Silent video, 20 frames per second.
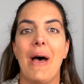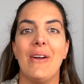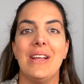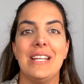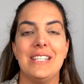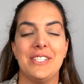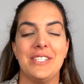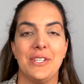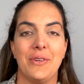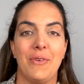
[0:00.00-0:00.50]

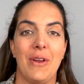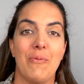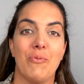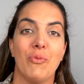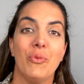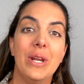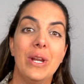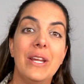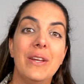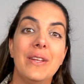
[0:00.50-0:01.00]
Instagram
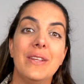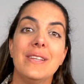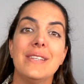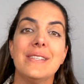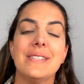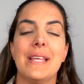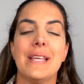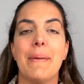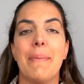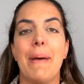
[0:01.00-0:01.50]

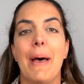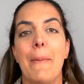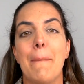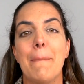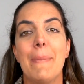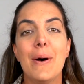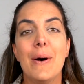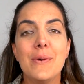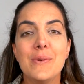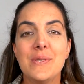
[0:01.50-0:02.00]
Reels, about
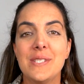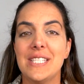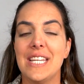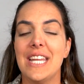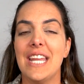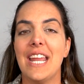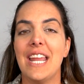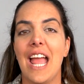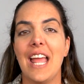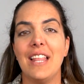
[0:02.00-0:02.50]

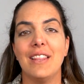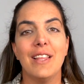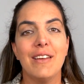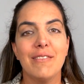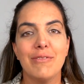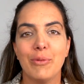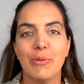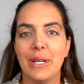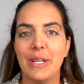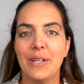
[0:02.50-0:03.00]
posting. I
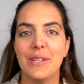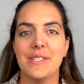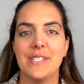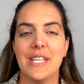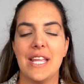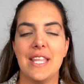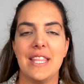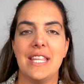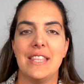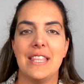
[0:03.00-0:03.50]
love Reels. I
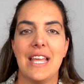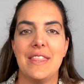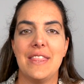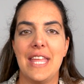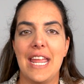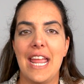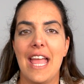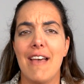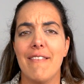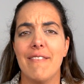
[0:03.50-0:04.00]
think that
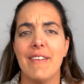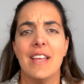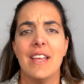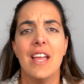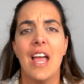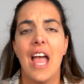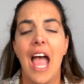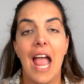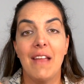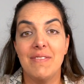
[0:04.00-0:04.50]

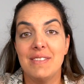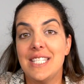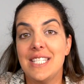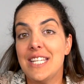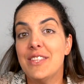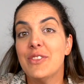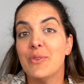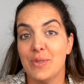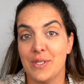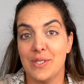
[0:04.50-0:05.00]
I've
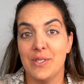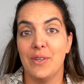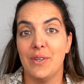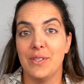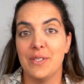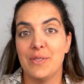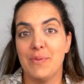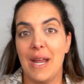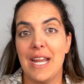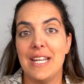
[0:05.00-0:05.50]
seen the
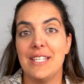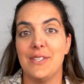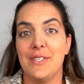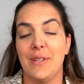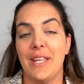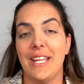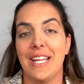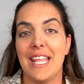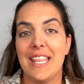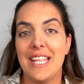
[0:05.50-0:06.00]
results, right? So
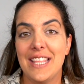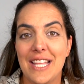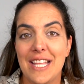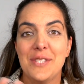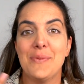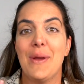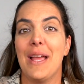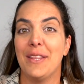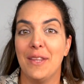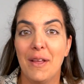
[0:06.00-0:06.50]
I think that's
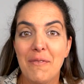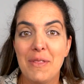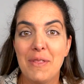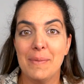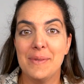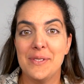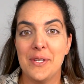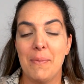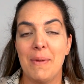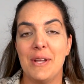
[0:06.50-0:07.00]
why I love them
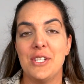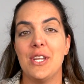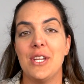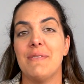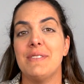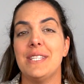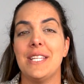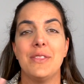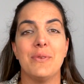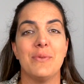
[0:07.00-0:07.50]
so much. I've
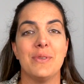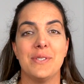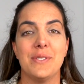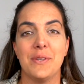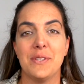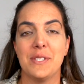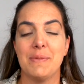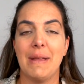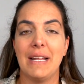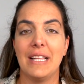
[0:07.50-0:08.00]
seen the
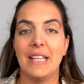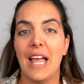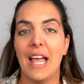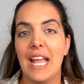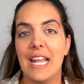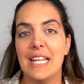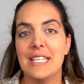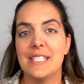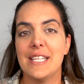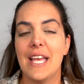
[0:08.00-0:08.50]
results my
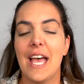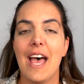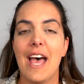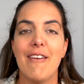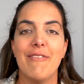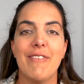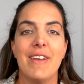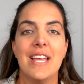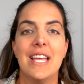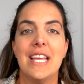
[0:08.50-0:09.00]
clients
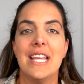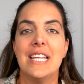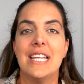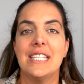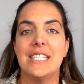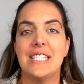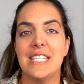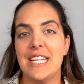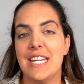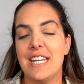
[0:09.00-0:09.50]
have
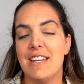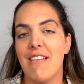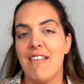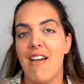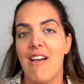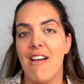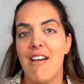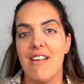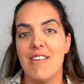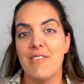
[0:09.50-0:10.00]
seen
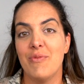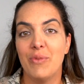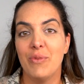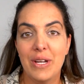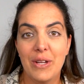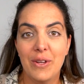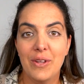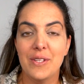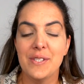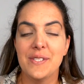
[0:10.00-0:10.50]
on
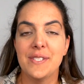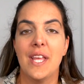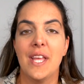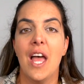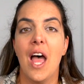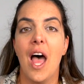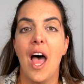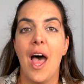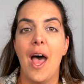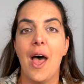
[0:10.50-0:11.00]
Reels,
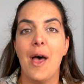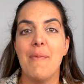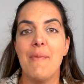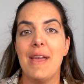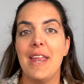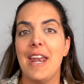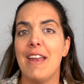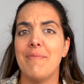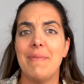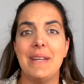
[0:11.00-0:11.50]

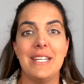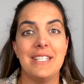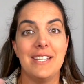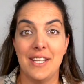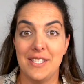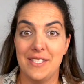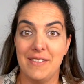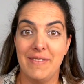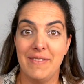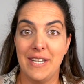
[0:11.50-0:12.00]
and I've made
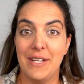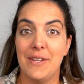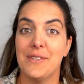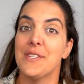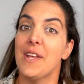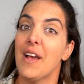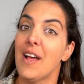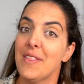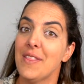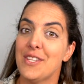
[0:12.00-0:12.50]
tons of videos
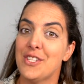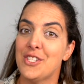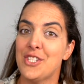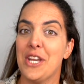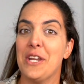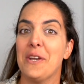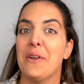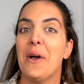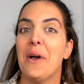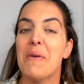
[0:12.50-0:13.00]
on this
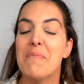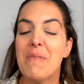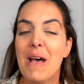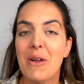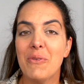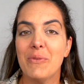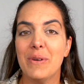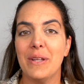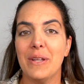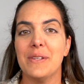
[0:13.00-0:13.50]
channel
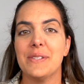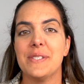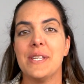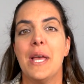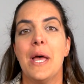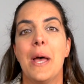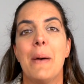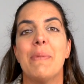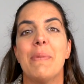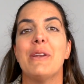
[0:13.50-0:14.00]
about Reels.
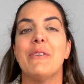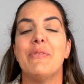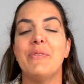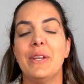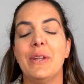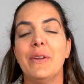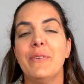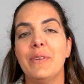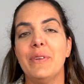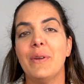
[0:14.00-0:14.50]
But a
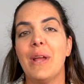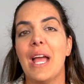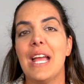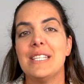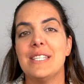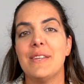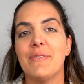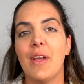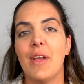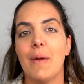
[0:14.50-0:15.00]
few of you guys
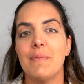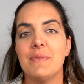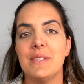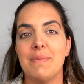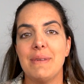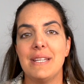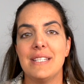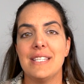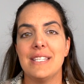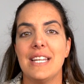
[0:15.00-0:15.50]
have come to
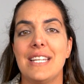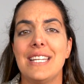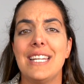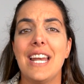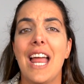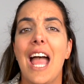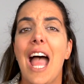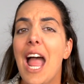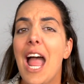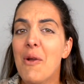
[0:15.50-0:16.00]
me and said,
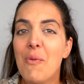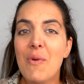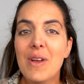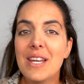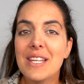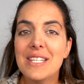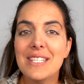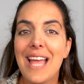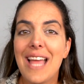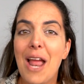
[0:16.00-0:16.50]
Nina, I
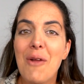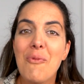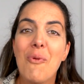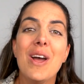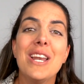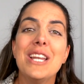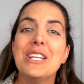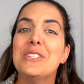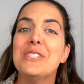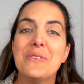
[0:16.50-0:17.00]

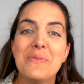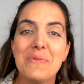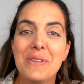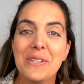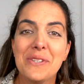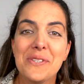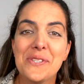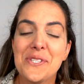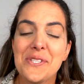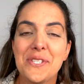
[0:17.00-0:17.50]
want to do
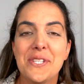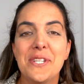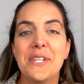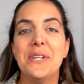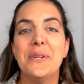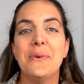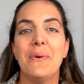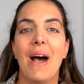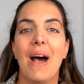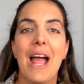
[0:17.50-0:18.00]
Reels
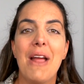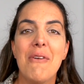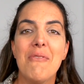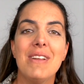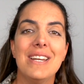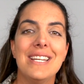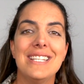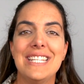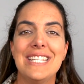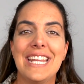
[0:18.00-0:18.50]
too. I
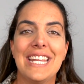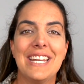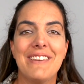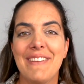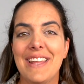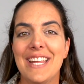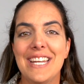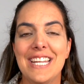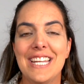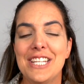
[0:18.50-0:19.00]
want to take
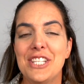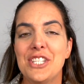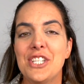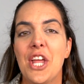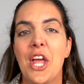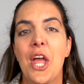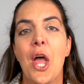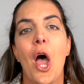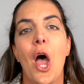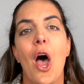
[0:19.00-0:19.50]
advantage
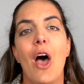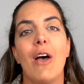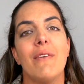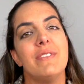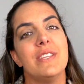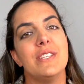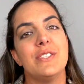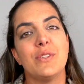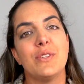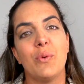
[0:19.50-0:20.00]
of
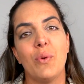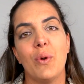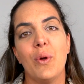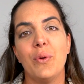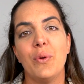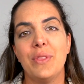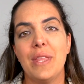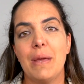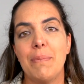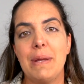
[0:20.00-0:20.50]
this
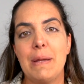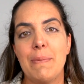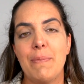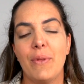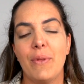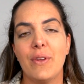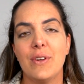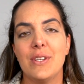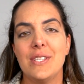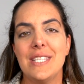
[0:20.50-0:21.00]
growth that people
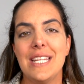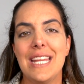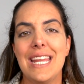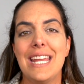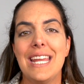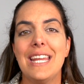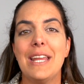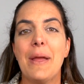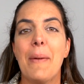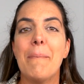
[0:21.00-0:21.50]
are
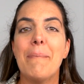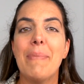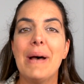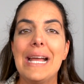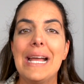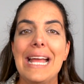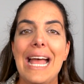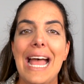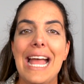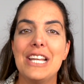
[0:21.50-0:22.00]
seeing,
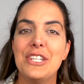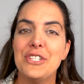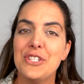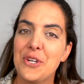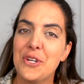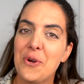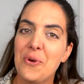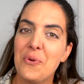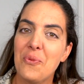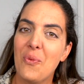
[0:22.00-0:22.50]
but I
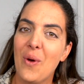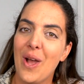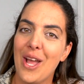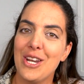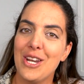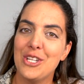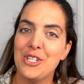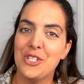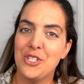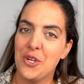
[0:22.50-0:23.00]
don't want
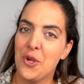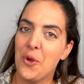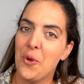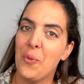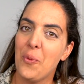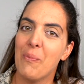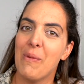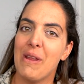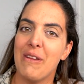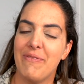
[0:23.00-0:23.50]
to show
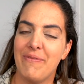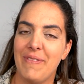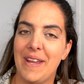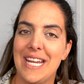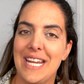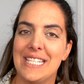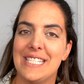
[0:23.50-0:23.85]
my face.